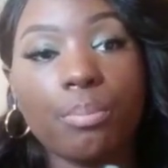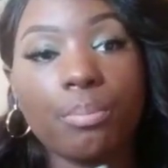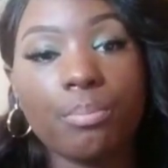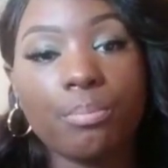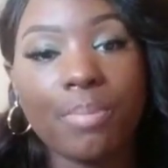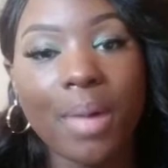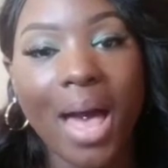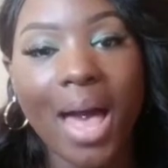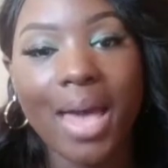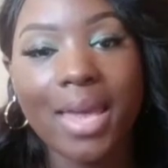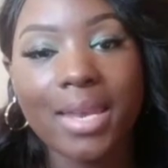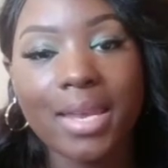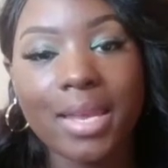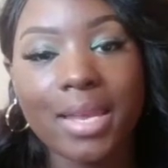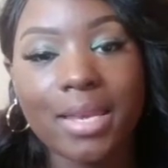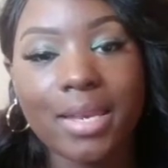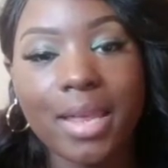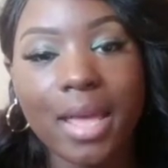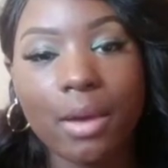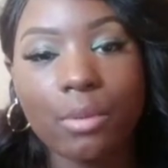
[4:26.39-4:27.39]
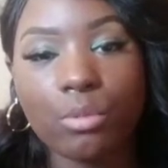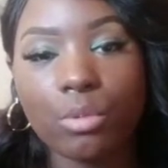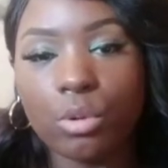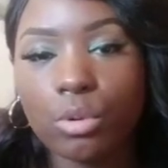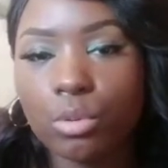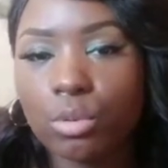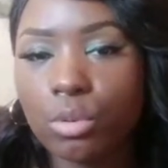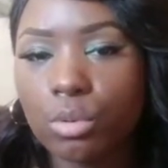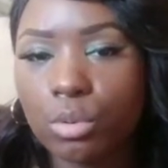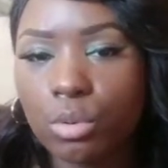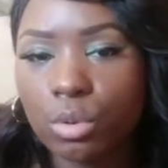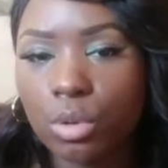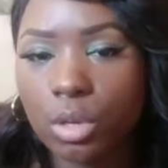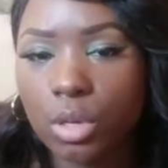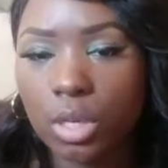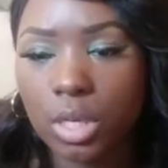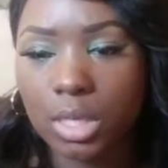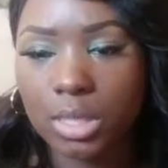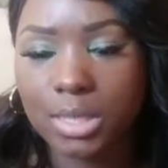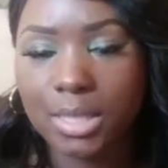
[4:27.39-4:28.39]
body that will
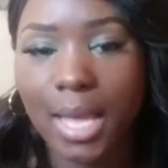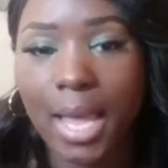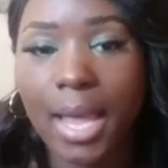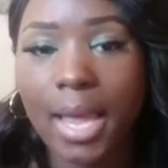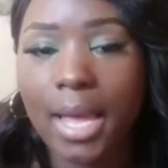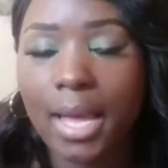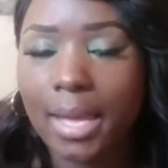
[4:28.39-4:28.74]
contain